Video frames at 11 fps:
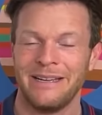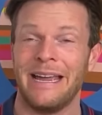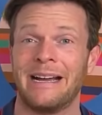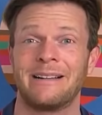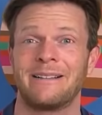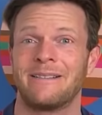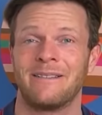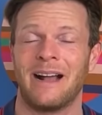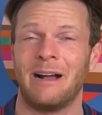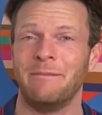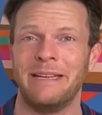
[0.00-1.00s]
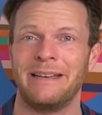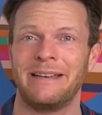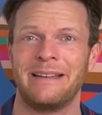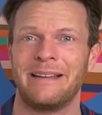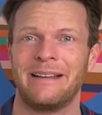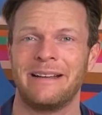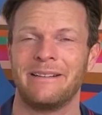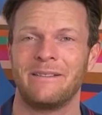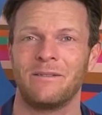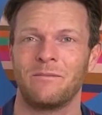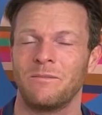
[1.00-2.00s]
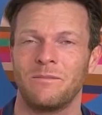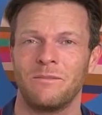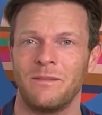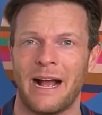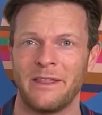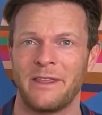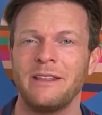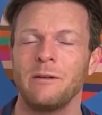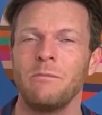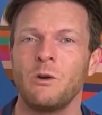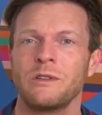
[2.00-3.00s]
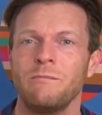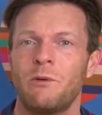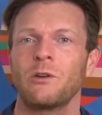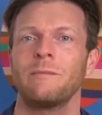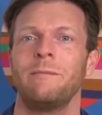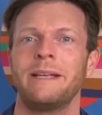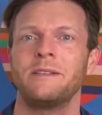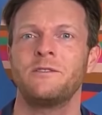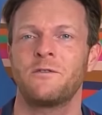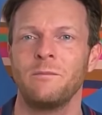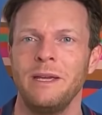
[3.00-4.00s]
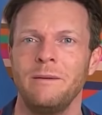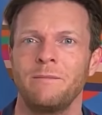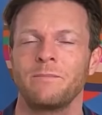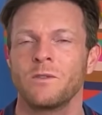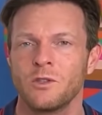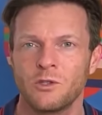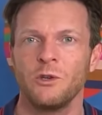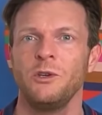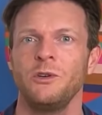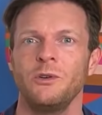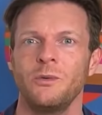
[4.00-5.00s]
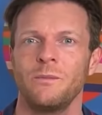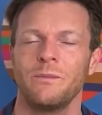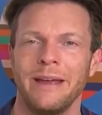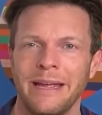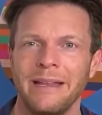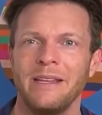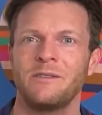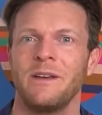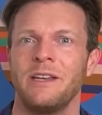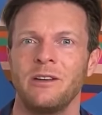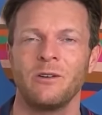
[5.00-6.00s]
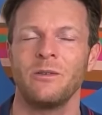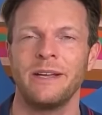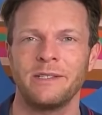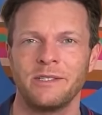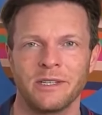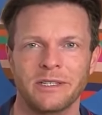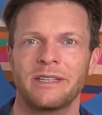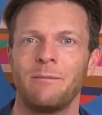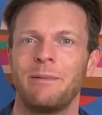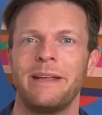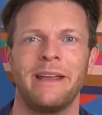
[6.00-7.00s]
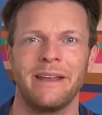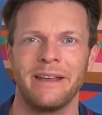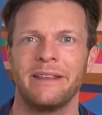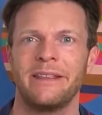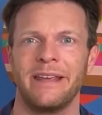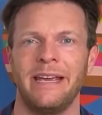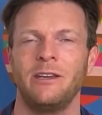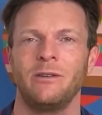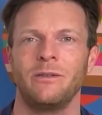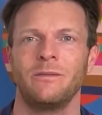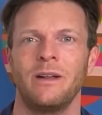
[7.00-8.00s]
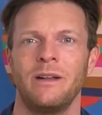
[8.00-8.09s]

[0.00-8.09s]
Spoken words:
Yeah, I mean, I think the most important message for me to you in this video is just simply thank you.